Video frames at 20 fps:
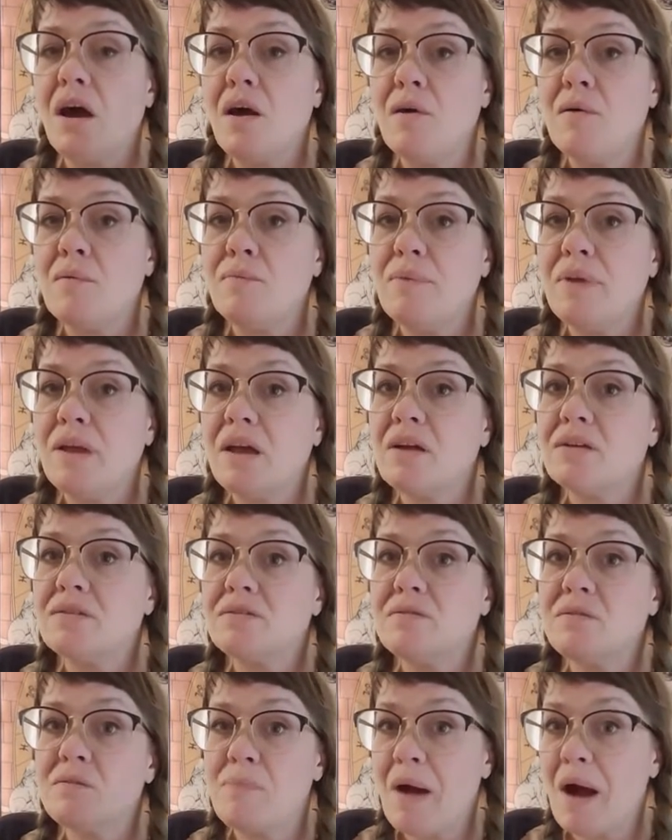because
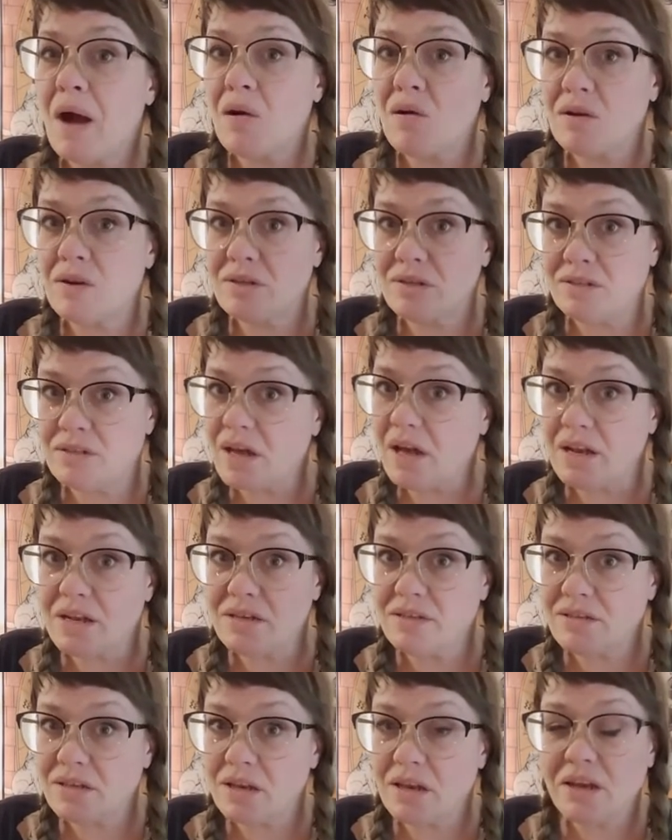of the power and
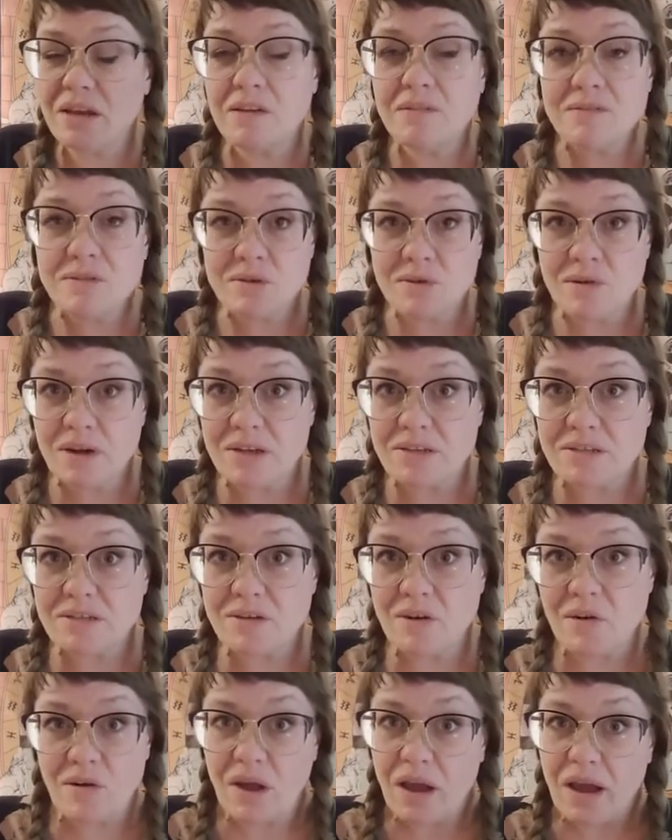status that it gives to us.
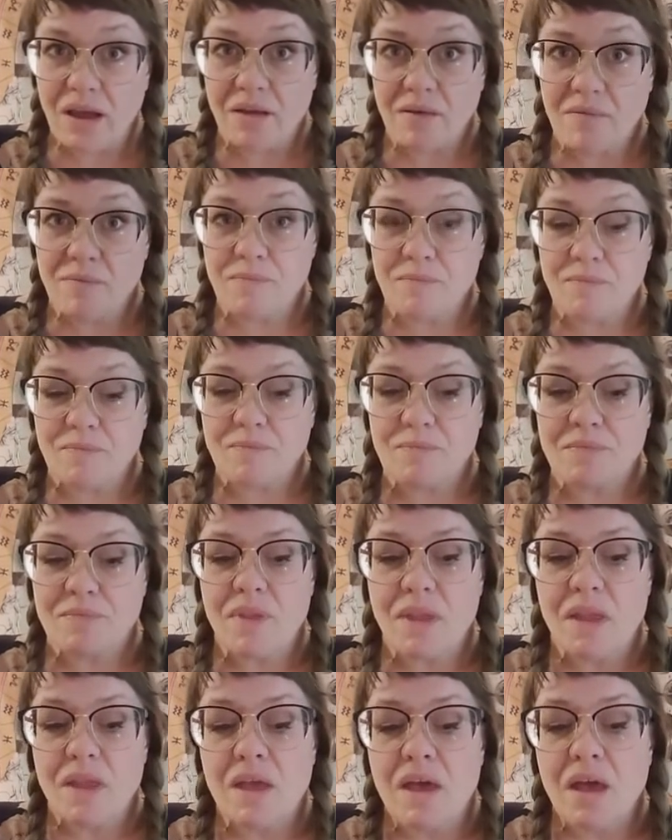Okay,
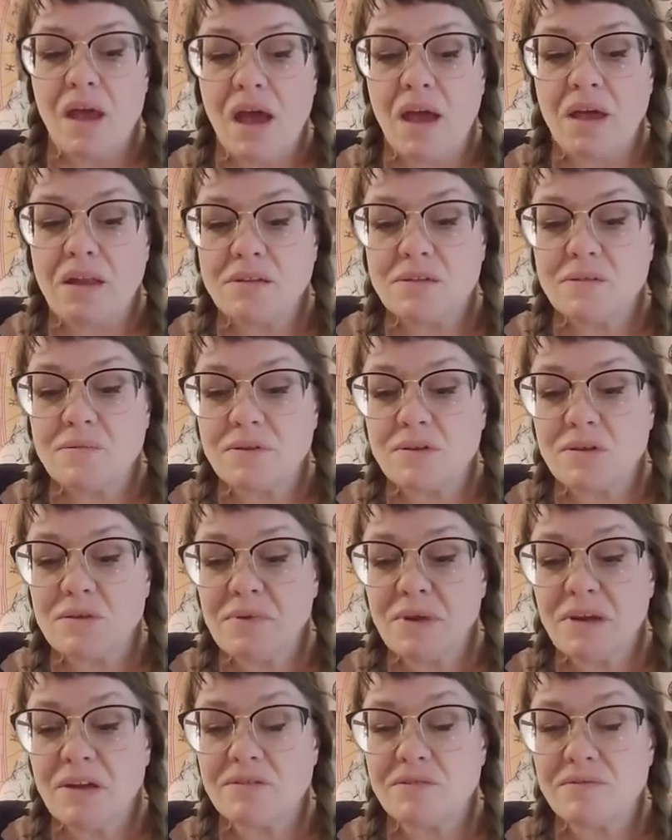and especially
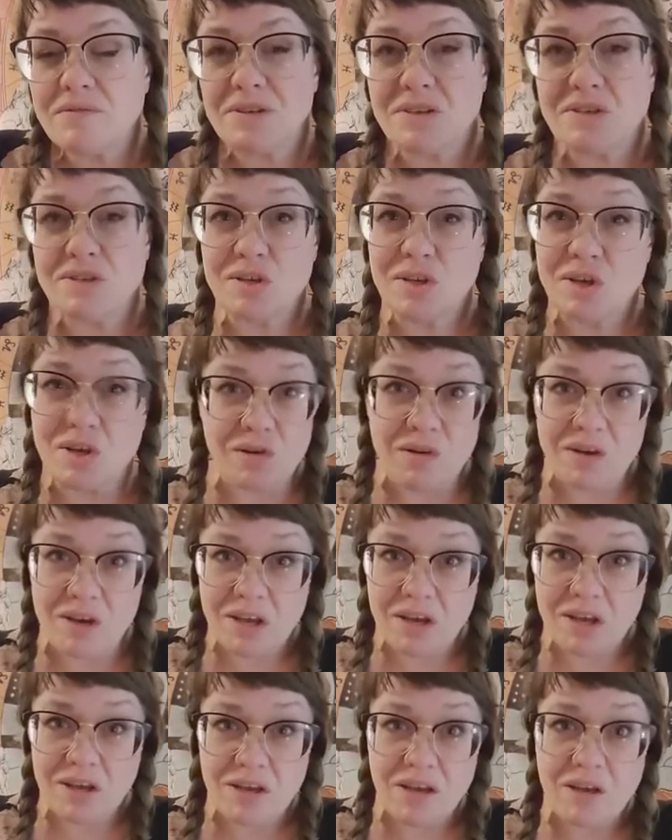because of the
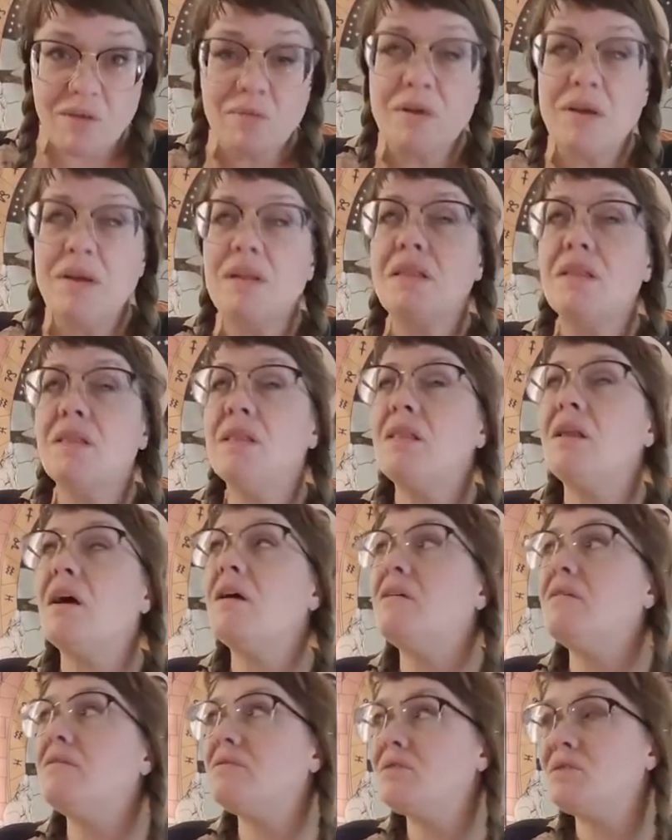security. We
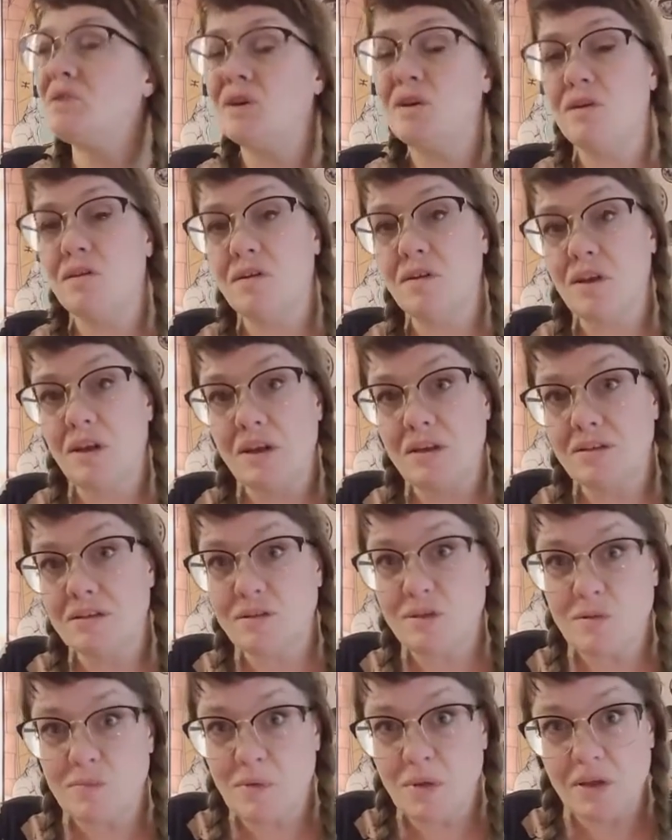love security and
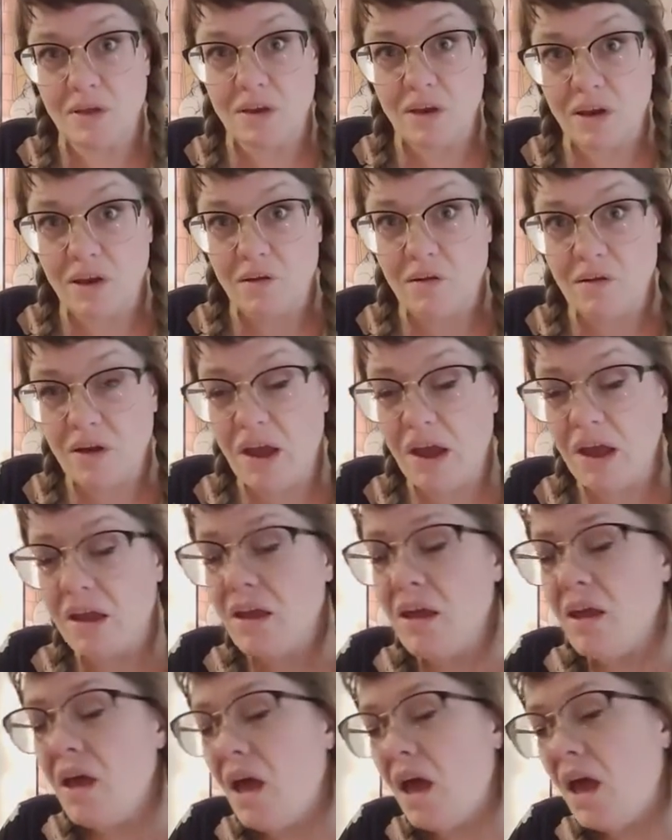stability. Okay,
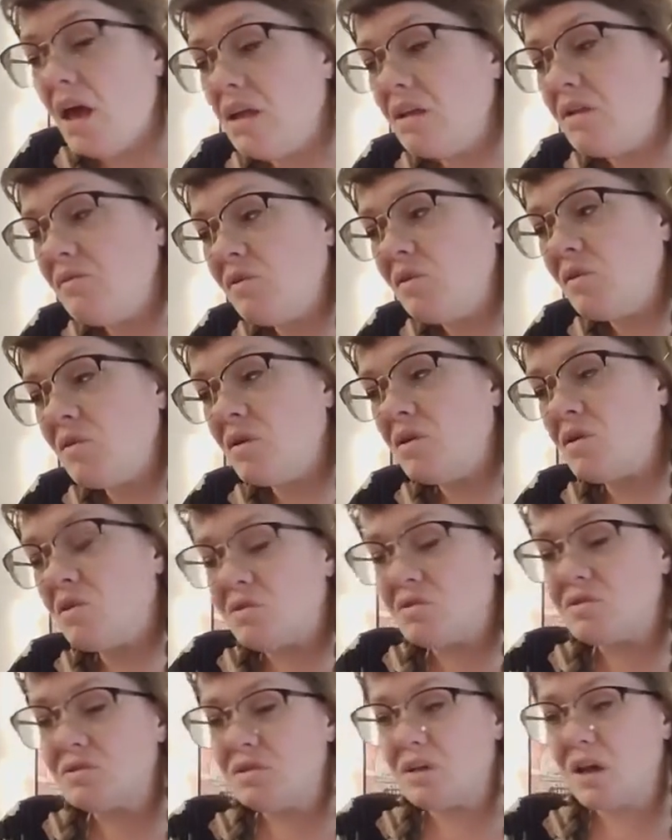and if you're an
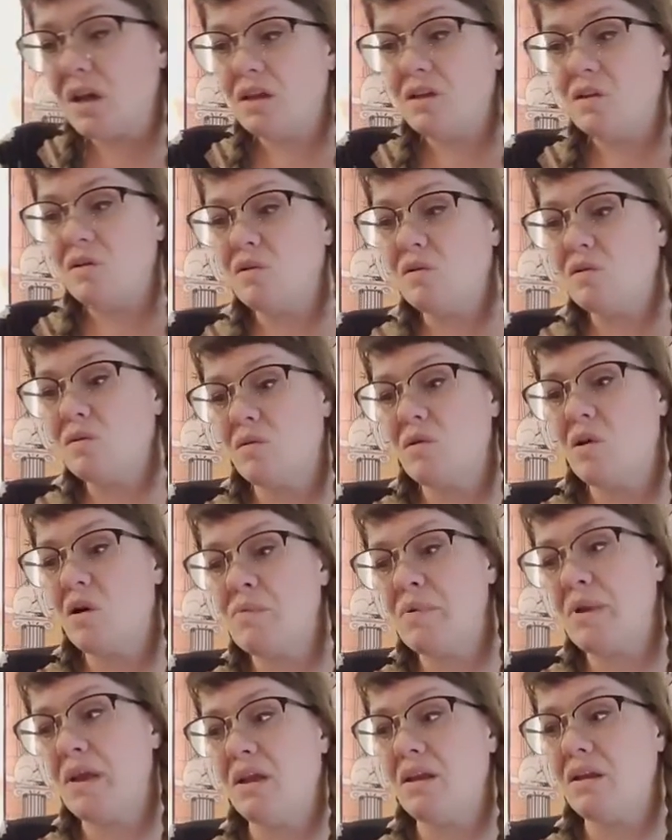earth sign who grew
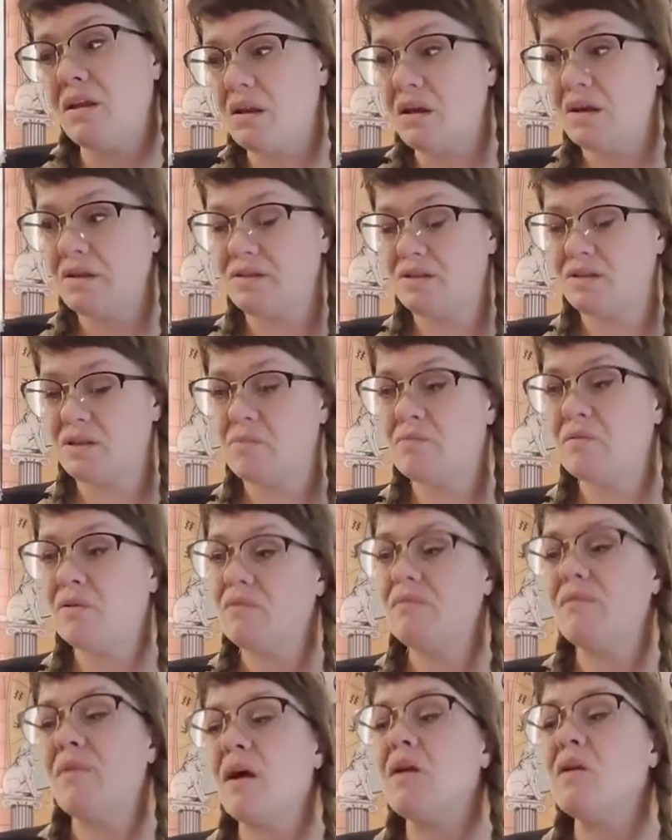up in an unstable
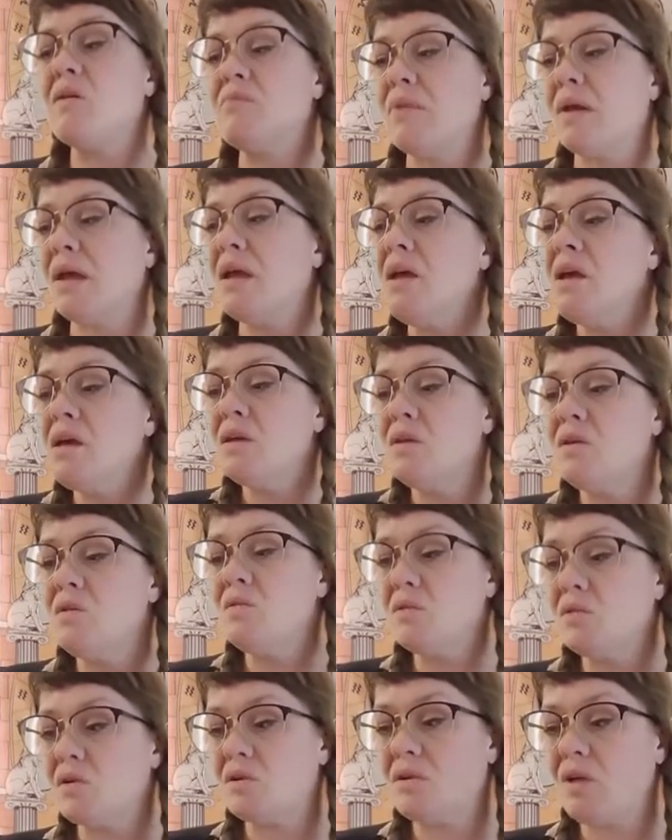environment,
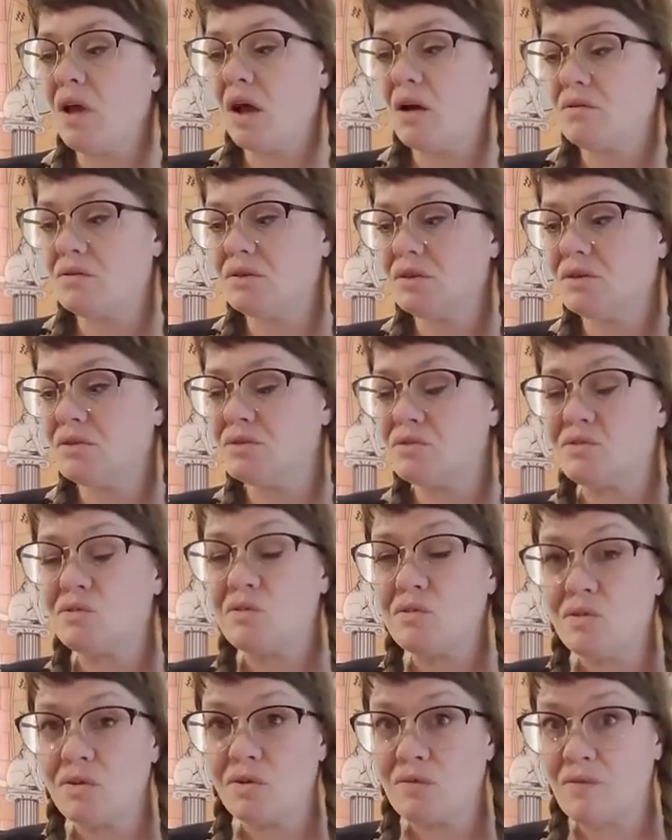you learn how to
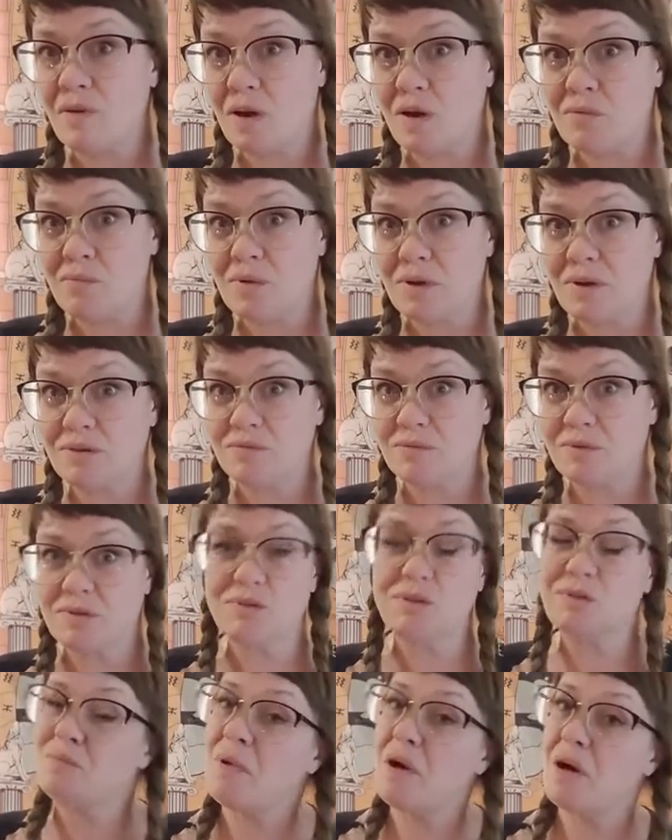control your environment as much
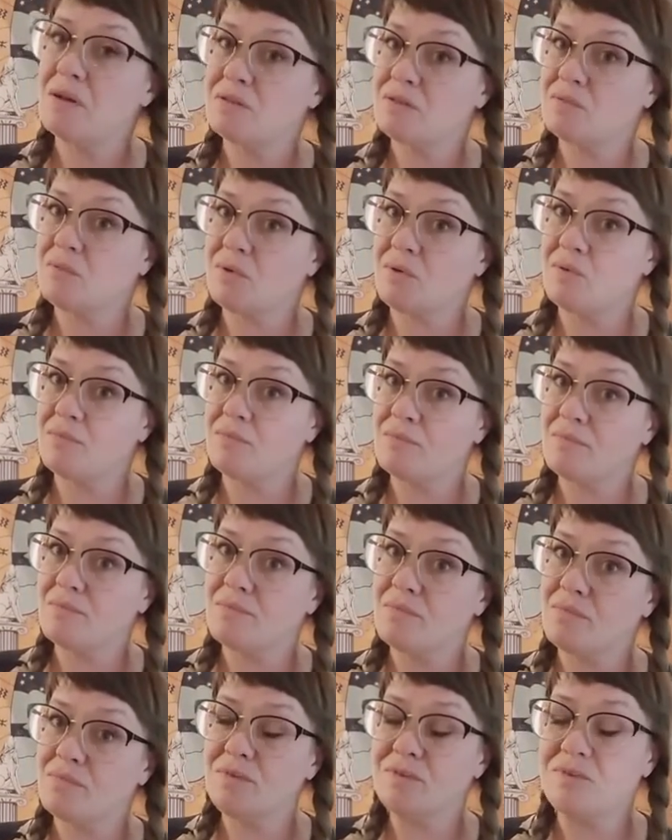as possible.
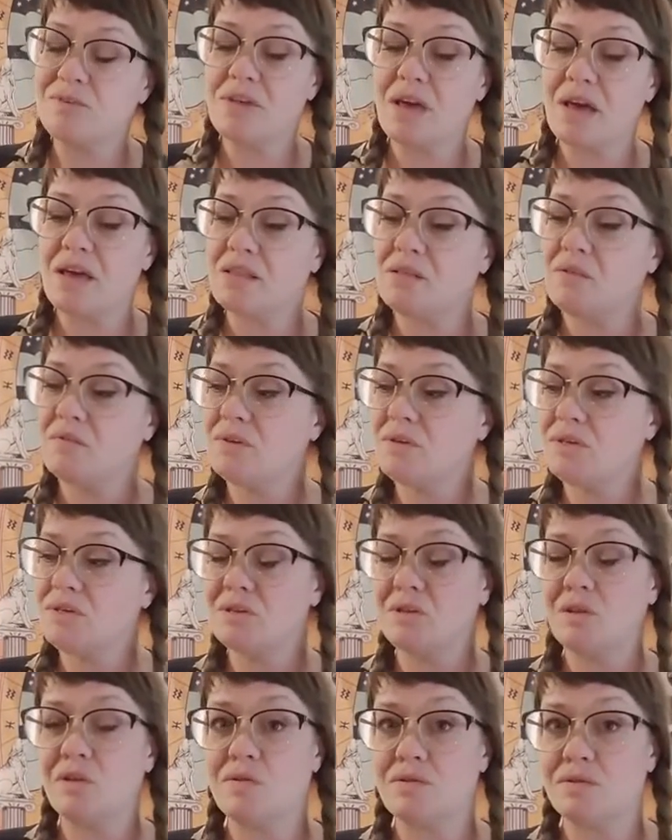Just that which is
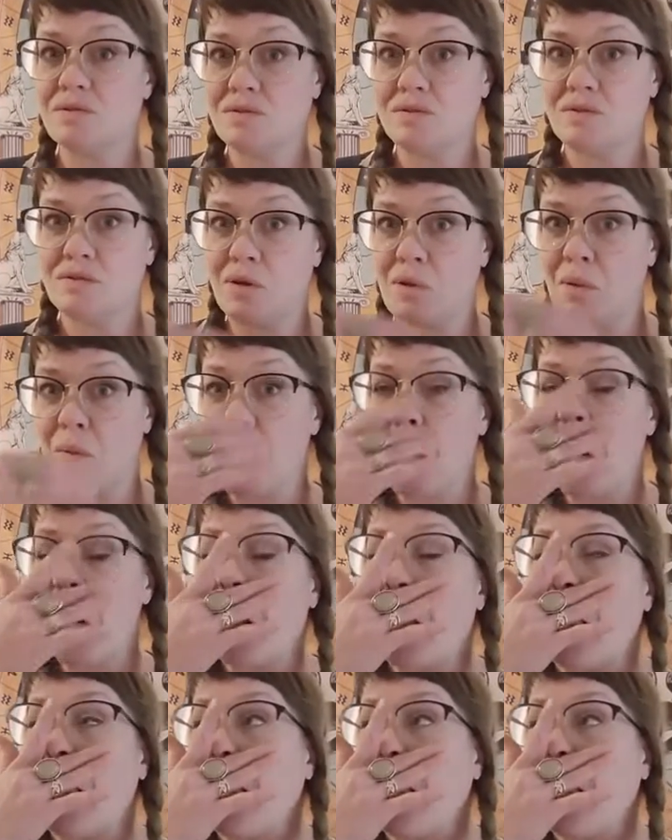closest to you. Okay.